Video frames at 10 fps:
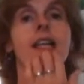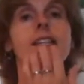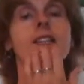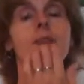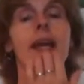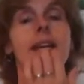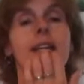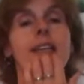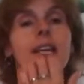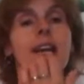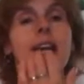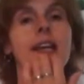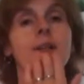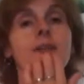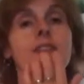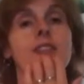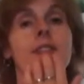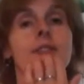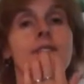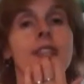This pain that I am
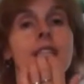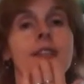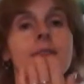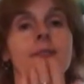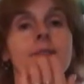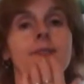still feeling,